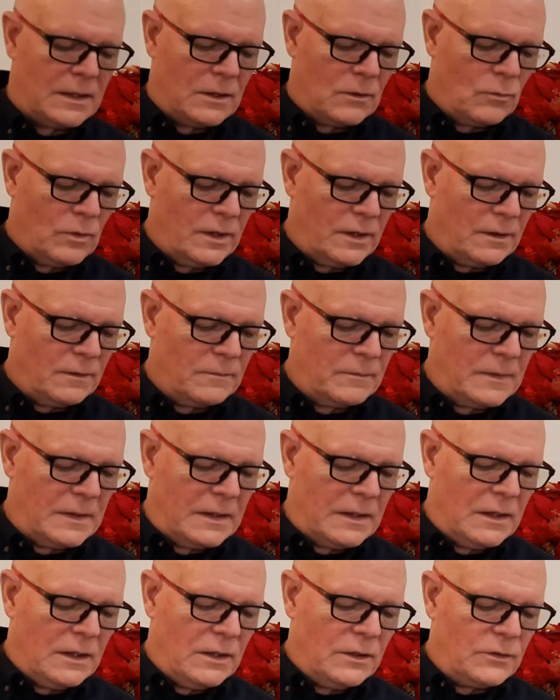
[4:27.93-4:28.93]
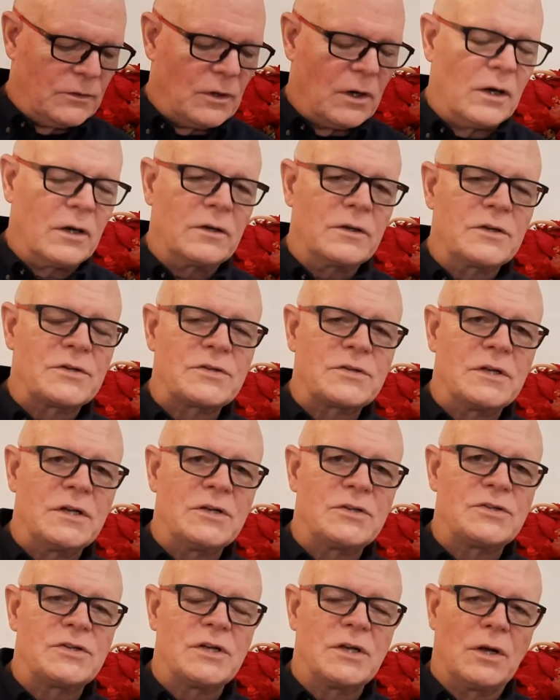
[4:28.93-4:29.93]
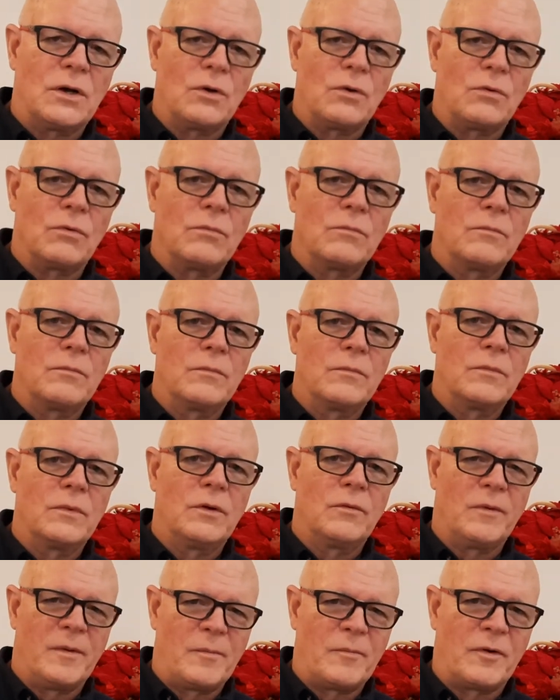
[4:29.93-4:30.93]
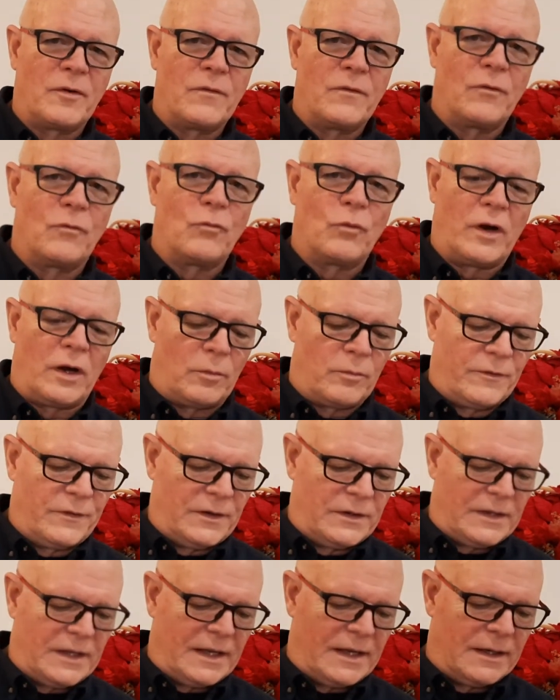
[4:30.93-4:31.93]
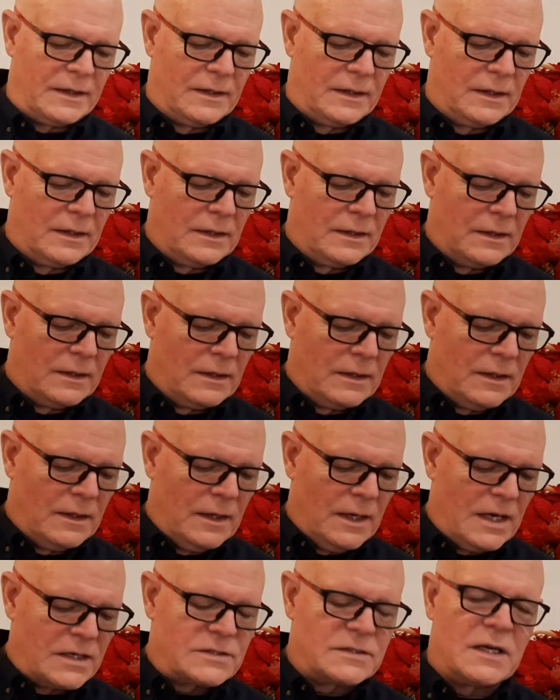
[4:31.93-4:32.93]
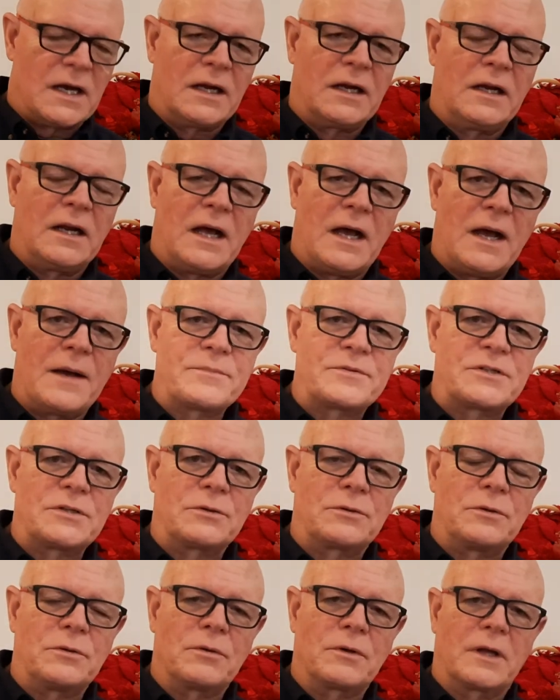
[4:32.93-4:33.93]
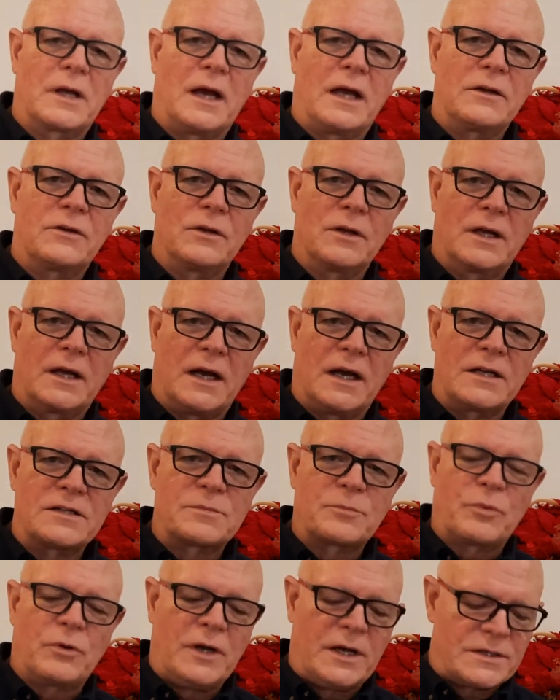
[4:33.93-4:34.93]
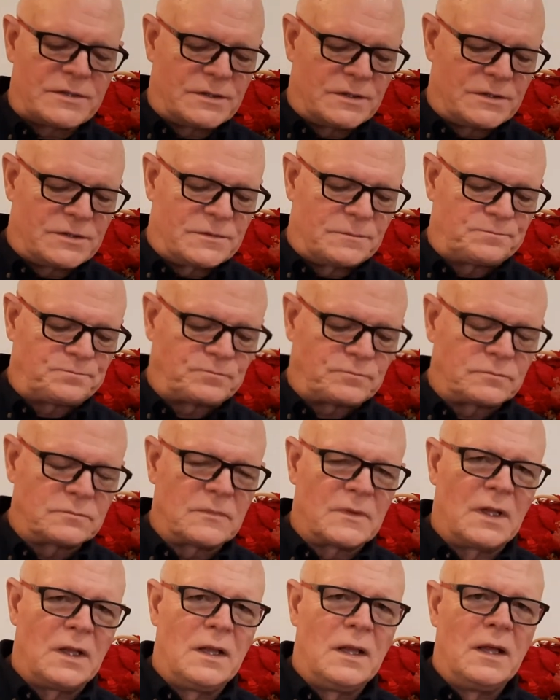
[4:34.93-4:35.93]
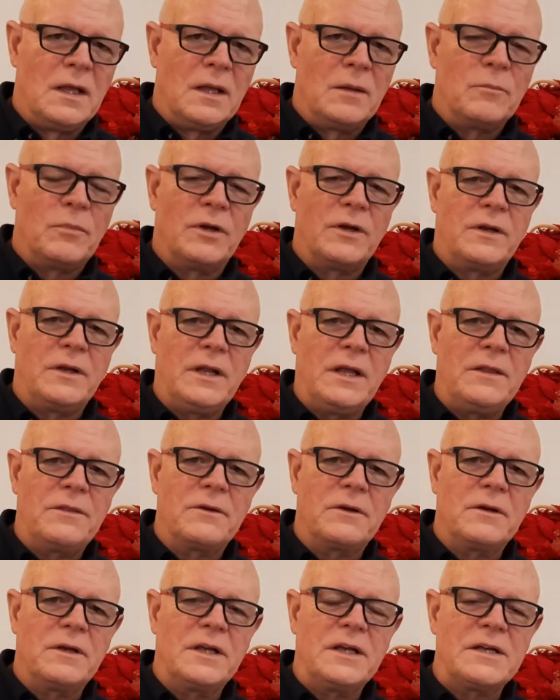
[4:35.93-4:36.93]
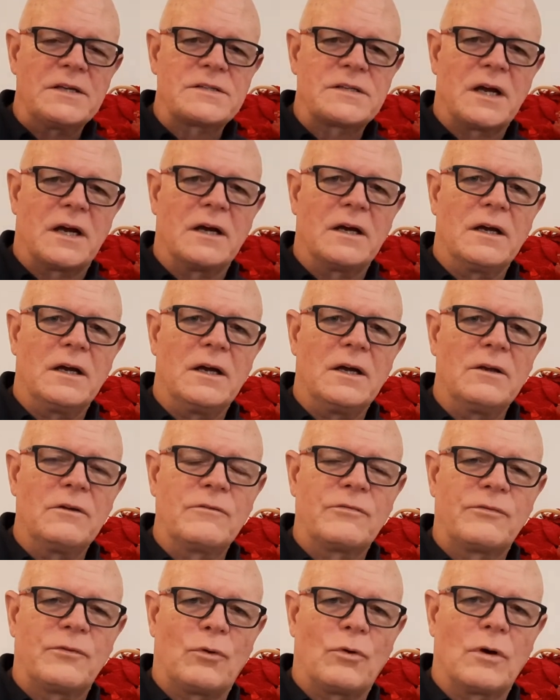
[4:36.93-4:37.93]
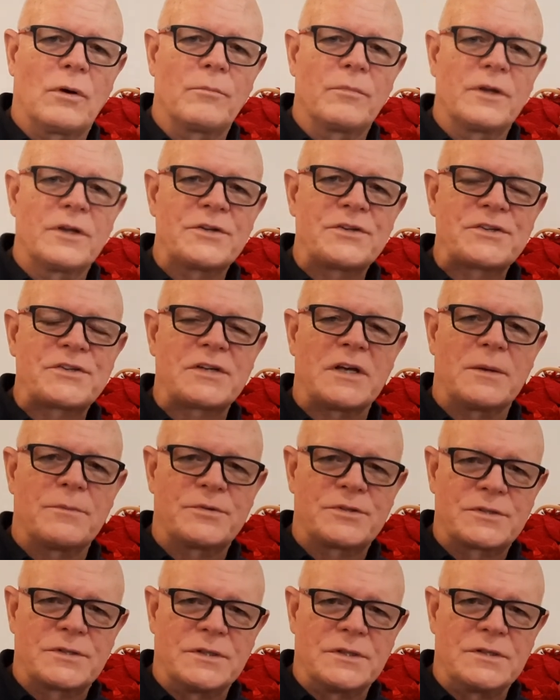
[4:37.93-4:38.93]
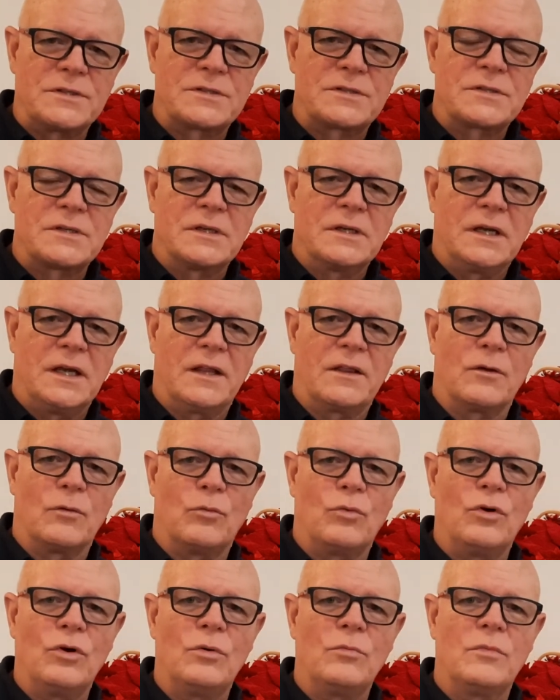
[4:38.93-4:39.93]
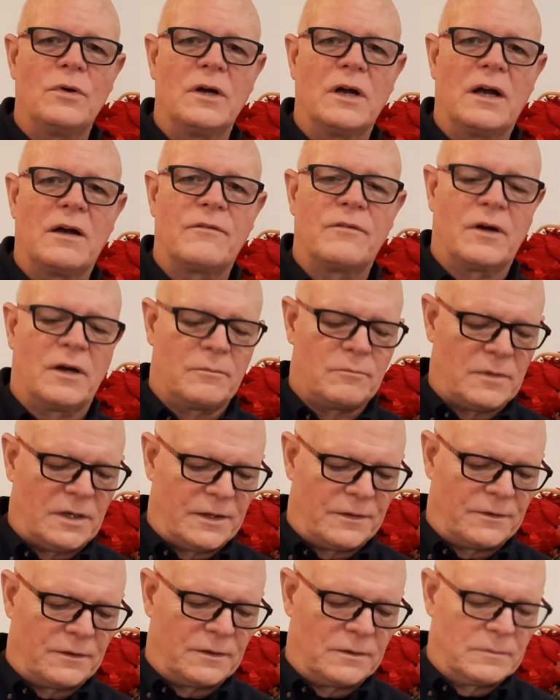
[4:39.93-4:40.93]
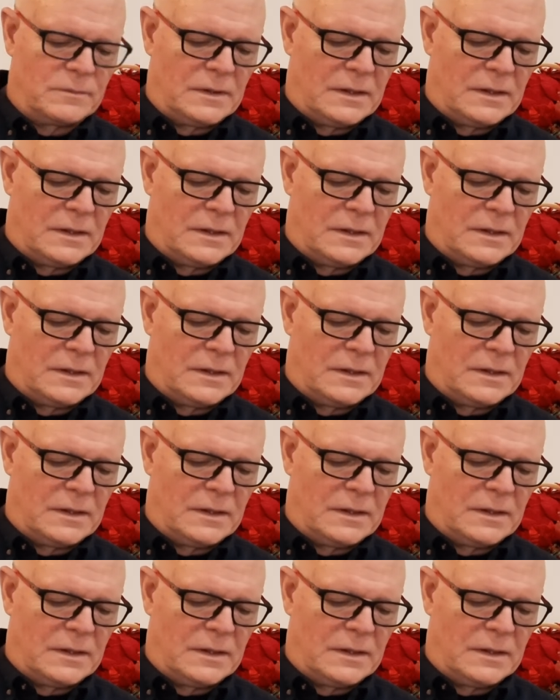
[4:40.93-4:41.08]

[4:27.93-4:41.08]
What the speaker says: Well, darkness and Sheol, remember the realm of the dead, it's not an obstacle to God's presence. But neither is our unformed substance in the womb of our mother.